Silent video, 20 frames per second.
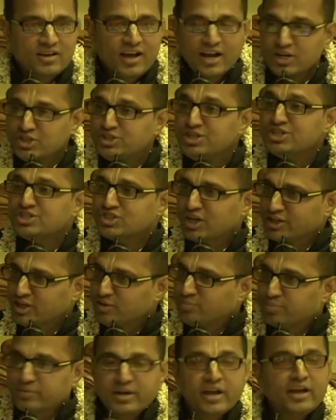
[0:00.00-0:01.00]
And she
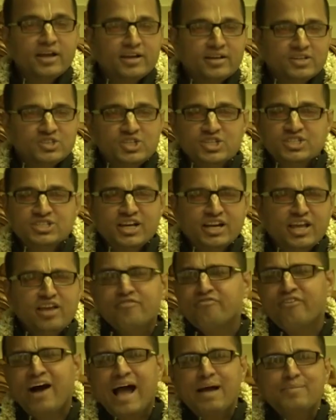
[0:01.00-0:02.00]
started praying. She said,
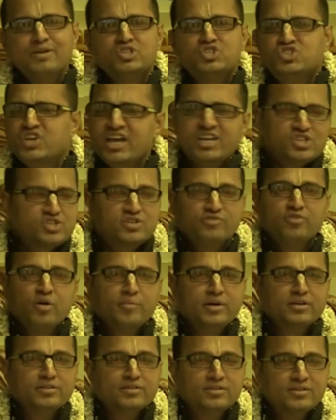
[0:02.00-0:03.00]
If I am a chaste
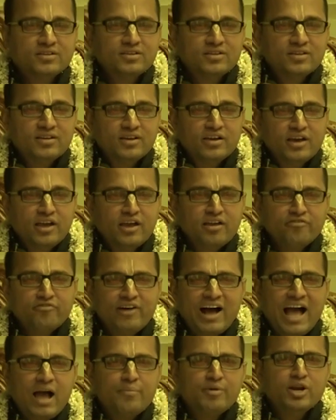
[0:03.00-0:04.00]
woman,
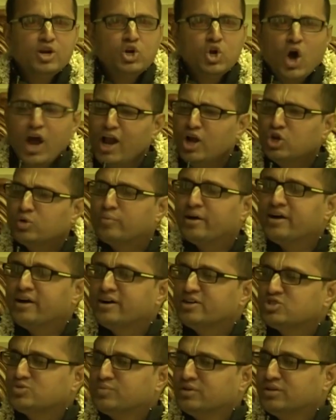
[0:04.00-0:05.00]
if I have been loyal to my
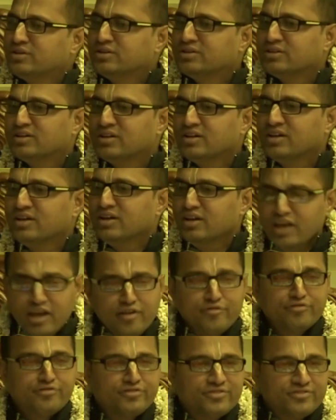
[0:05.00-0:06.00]
husband,
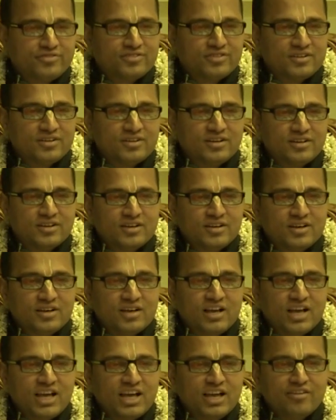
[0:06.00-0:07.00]
if,
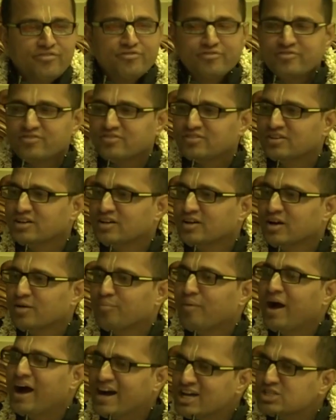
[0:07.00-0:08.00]
if
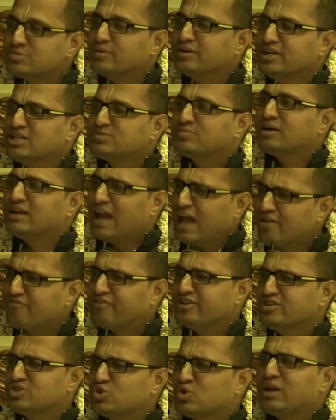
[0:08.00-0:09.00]
my husband is my
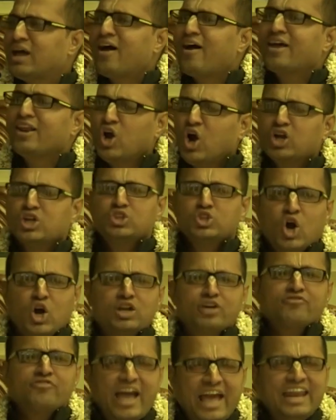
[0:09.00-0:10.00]
life and soul, I have not
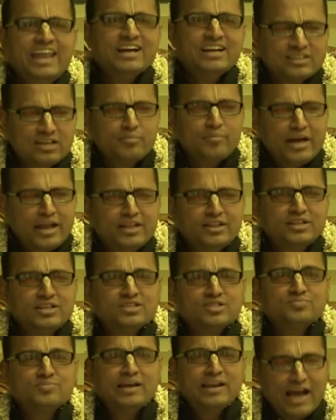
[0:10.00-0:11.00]
thought of any other man in
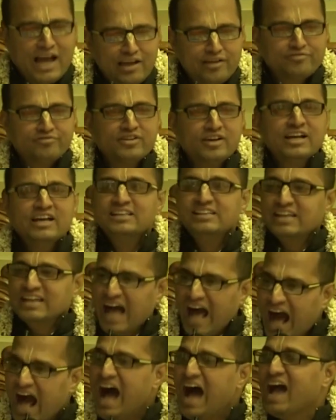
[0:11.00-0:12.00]
this my life,
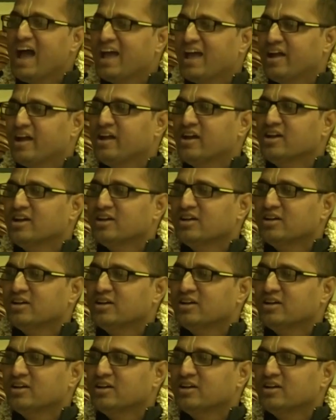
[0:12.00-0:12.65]
then I